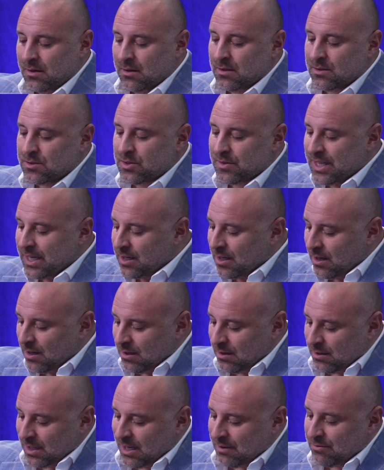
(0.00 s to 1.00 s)
So they
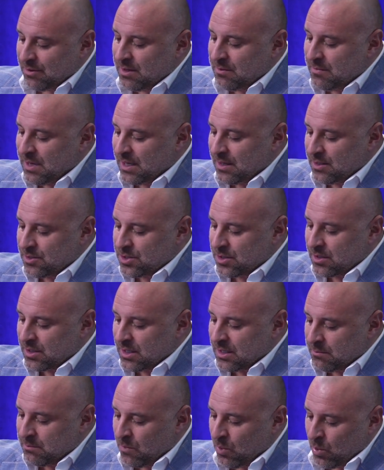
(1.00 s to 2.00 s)
call every manager in
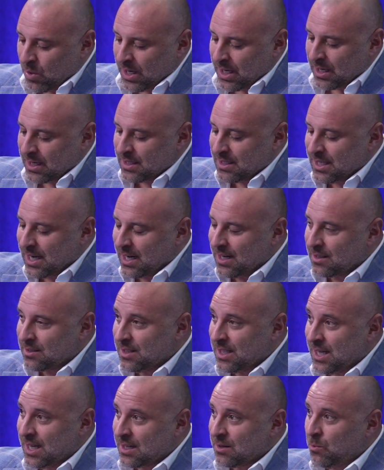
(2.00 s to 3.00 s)
the morning at 9
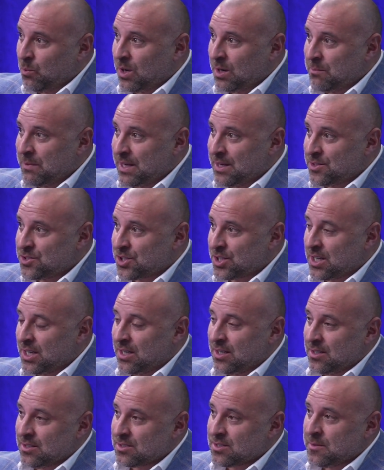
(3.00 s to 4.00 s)
o'clock, one manager
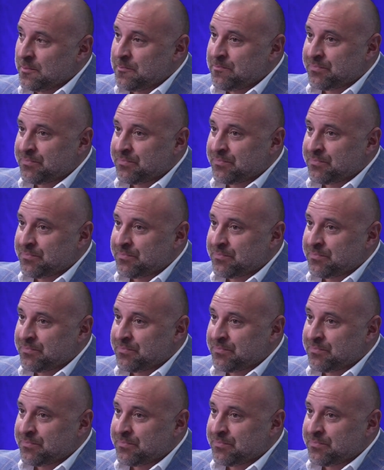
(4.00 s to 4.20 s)
calls,